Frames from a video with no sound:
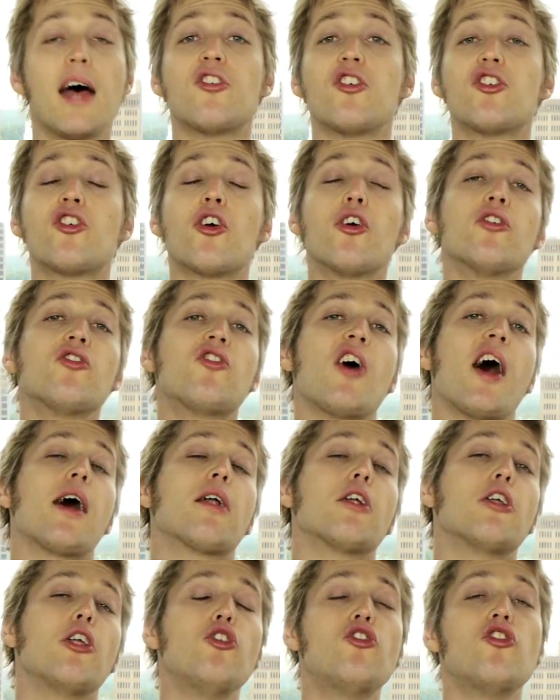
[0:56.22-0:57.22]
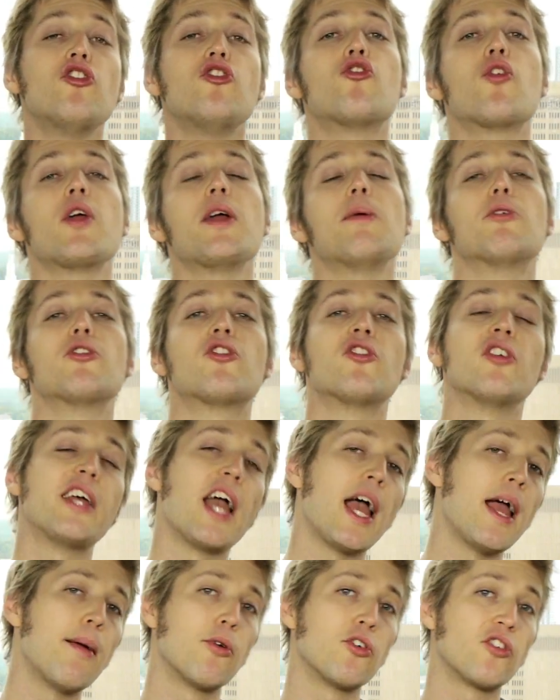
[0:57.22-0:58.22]
As it turns out, lucid dreamers and
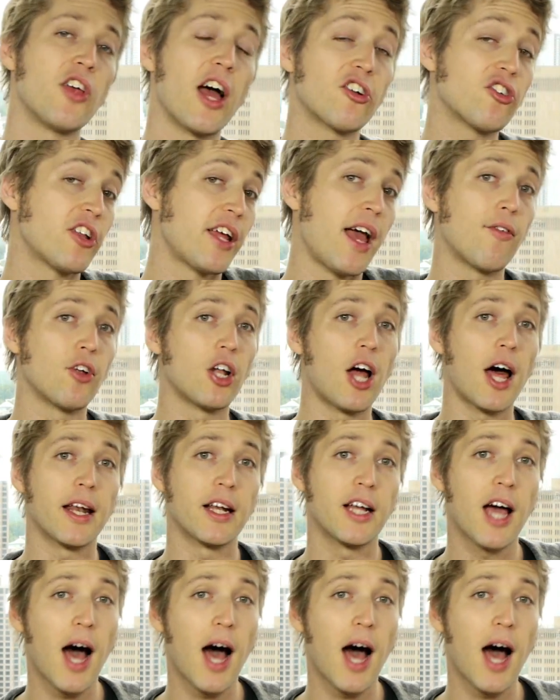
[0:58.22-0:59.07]
gamers actually have a lot in